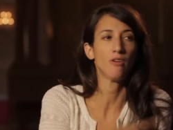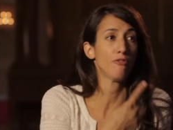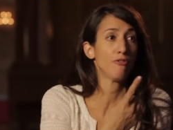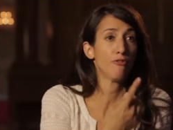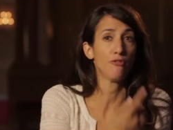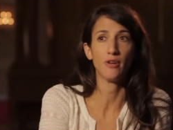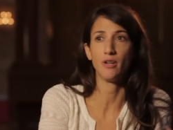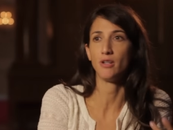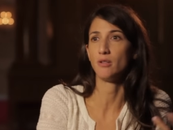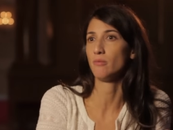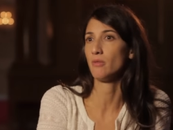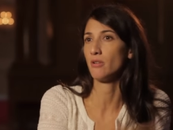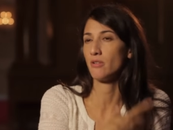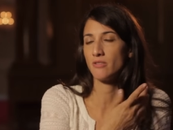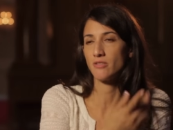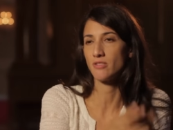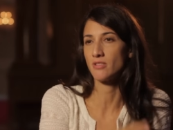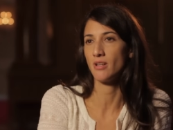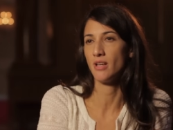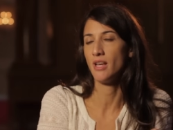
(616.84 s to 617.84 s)
a film.
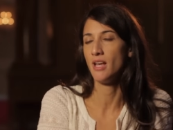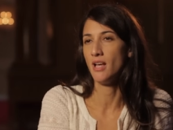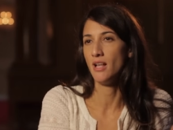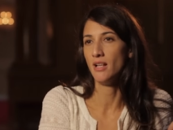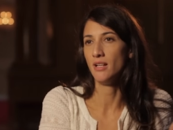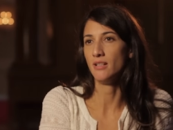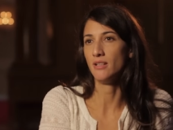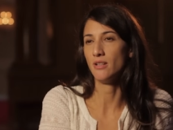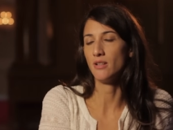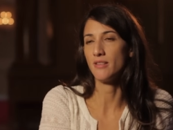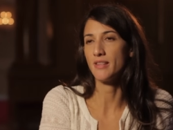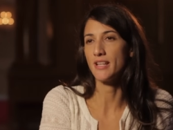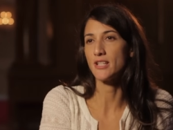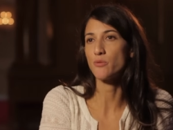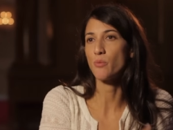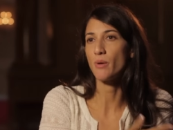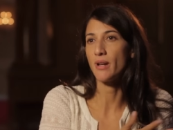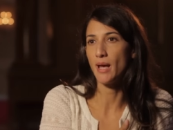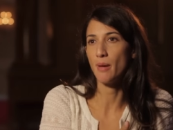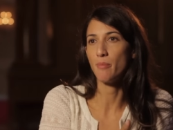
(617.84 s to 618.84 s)
Or, uh,
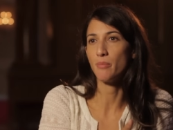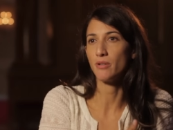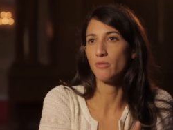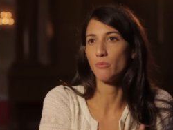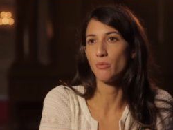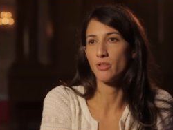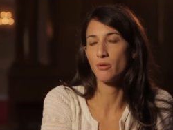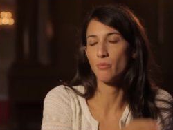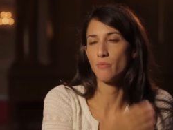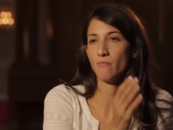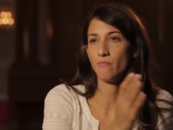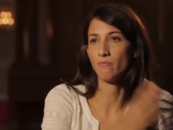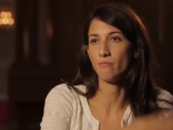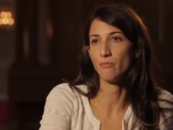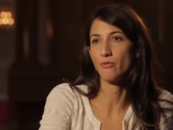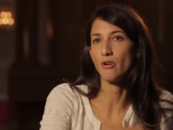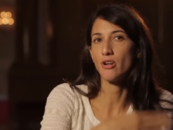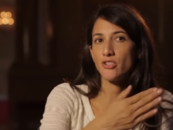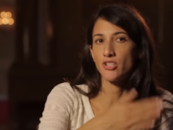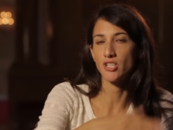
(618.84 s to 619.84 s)
that's what happened with the
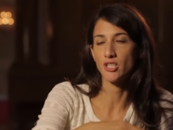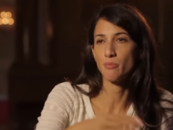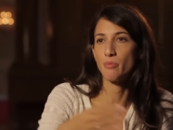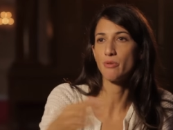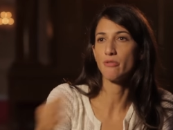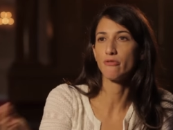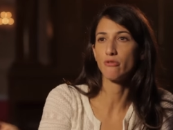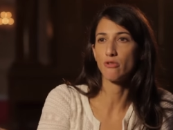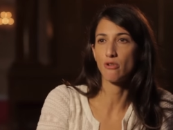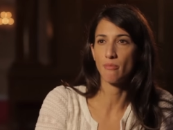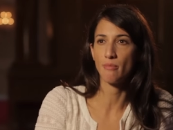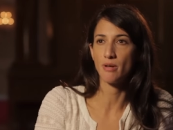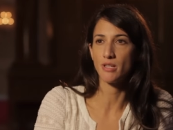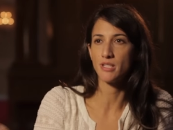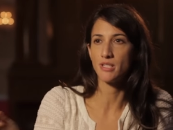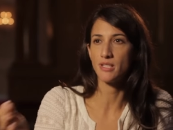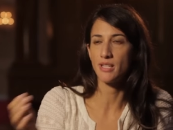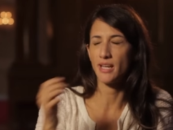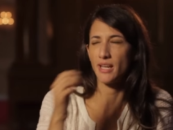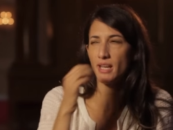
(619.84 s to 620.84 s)
projects before
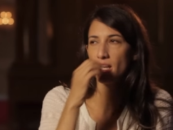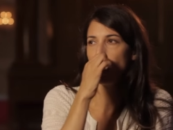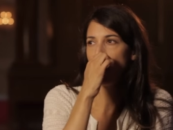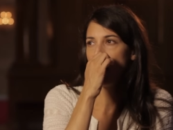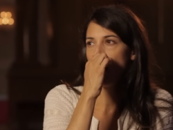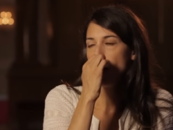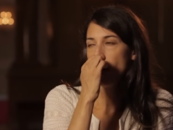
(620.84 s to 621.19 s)
Mustang.